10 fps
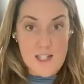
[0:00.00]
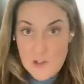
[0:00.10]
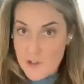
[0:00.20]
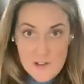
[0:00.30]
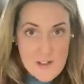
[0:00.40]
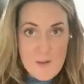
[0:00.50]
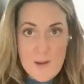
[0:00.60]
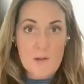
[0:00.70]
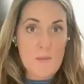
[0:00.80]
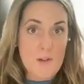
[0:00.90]
teachers to be
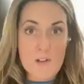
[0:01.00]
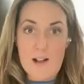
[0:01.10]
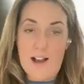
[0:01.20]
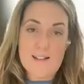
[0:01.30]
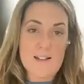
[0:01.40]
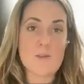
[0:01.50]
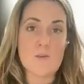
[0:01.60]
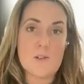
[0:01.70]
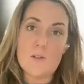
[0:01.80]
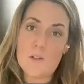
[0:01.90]
able to build their classes.
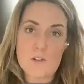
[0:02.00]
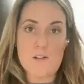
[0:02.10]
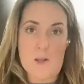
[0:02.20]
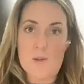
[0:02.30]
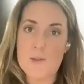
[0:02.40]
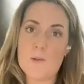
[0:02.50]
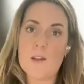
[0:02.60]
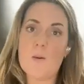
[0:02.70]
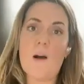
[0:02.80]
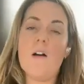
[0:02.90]
Once you learn to sequence
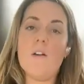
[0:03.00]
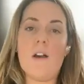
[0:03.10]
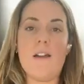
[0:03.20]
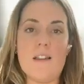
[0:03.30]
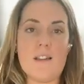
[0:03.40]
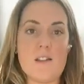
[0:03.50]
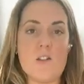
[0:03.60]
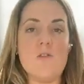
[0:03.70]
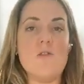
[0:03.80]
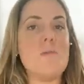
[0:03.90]
really well, I think that's a
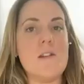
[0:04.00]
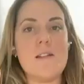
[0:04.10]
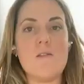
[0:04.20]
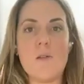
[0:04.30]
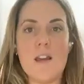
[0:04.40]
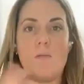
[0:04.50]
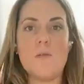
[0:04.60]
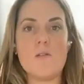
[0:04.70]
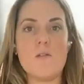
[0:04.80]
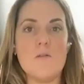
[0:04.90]
huge piece of being
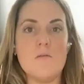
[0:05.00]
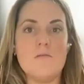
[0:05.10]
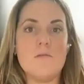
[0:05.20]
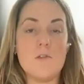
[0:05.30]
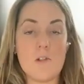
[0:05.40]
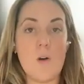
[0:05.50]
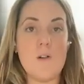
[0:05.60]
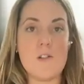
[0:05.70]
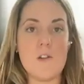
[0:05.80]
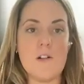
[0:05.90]
able to grow
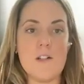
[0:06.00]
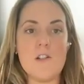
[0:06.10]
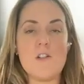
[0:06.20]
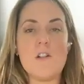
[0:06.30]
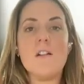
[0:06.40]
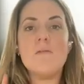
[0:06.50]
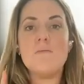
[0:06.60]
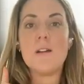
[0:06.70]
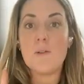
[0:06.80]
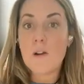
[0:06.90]
as a yoga teacher.
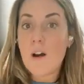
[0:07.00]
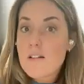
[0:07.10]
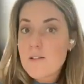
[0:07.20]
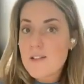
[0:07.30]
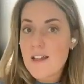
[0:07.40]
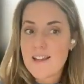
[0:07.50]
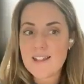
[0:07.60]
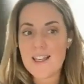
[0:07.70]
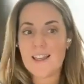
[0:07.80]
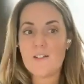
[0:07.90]
But I would also say
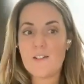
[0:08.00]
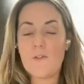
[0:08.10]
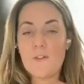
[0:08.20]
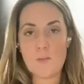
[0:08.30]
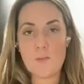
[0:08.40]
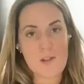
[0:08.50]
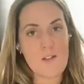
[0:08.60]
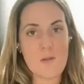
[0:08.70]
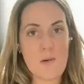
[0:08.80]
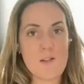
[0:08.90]
that's like
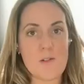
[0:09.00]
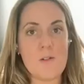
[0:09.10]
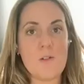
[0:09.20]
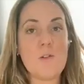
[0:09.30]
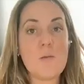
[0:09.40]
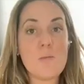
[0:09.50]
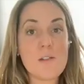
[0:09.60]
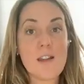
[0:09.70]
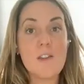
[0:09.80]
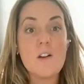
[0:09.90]
50% of the puzzle. You can
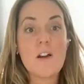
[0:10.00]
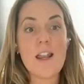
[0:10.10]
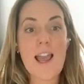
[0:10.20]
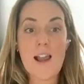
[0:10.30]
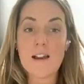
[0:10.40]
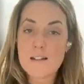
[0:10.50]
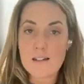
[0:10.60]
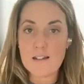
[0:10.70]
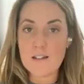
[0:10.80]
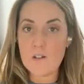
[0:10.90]
put together an
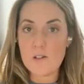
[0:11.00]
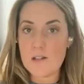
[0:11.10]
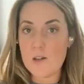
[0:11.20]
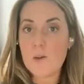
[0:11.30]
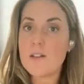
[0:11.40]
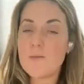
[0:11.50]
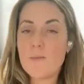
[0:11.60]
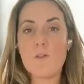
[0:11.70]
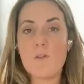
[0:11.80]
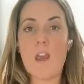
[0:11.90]
excellent yoga sequence,
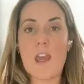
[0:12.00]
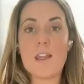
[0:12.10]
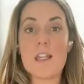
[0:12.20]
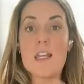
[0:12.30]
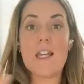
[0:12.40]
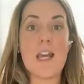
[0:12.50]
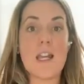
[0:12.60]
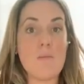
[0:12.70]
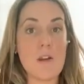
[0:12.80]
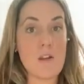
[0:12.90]
but if you can't lead
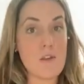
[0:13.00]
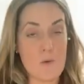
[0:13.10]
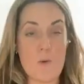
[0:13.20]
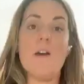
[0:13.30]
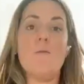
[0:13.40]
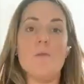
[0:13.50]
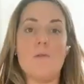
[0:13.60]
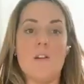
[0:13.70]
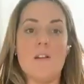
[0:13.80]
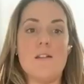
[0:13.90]
anybody through it with
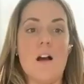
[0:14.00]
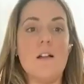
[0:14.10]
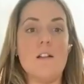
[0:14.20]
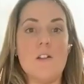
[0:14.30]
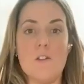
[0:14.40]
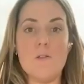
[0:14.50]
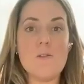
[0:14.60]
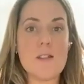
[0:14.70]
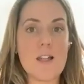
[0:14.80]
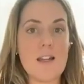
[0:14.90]
really solid
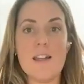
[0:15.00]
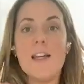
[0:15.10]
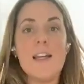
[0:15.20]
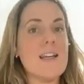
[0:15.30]
cues, then